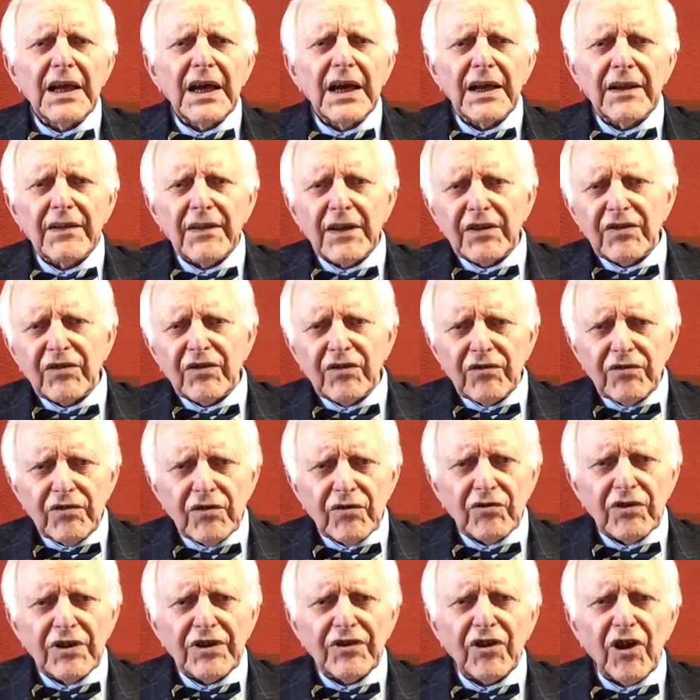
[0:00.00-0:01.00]
And they
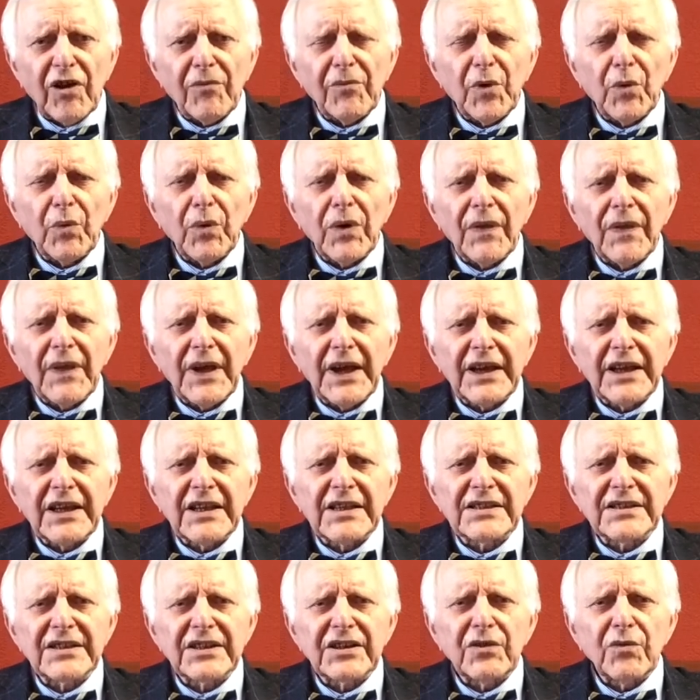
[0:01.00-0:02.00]
usually tell me what that
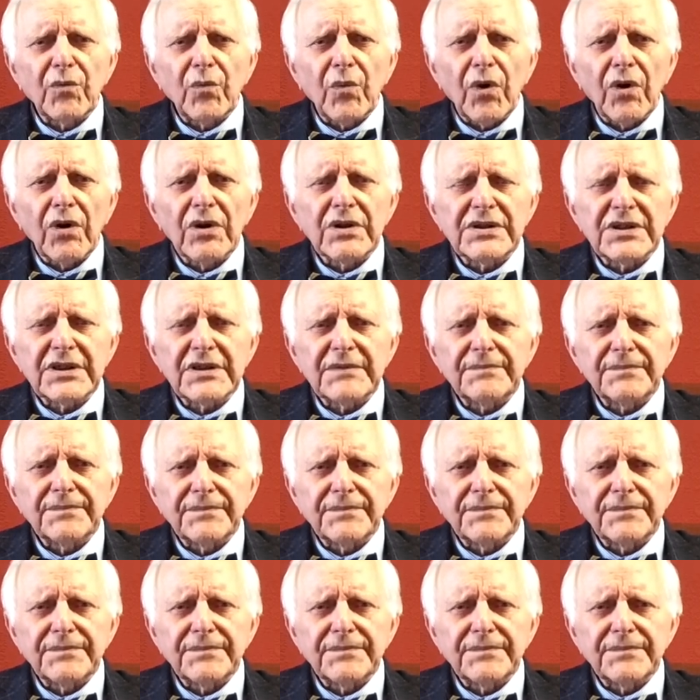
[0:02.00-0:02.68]
incident was.